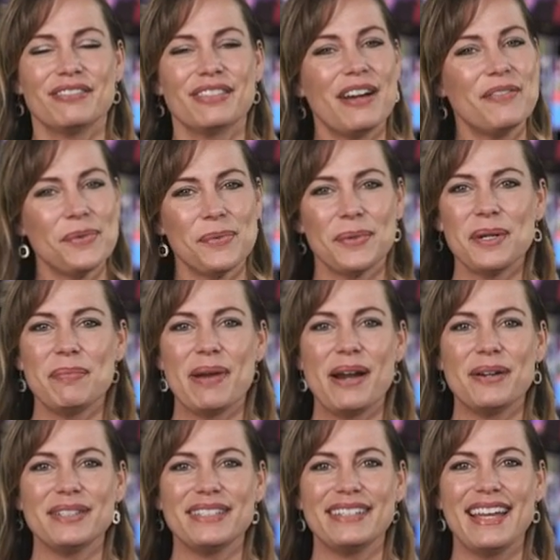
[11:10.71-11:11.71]
For everyone at
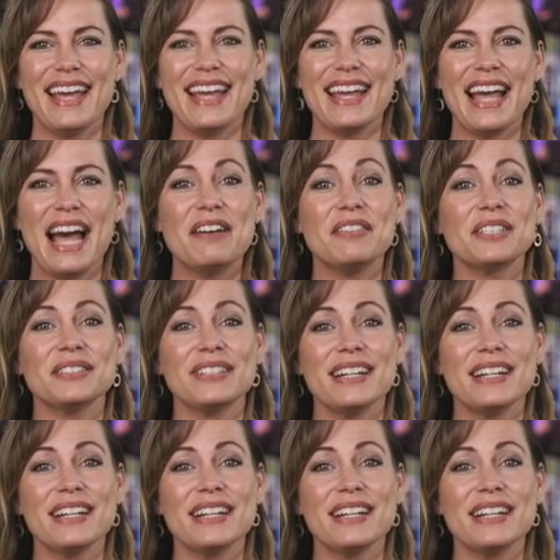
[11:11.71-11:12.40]
Power Today, have a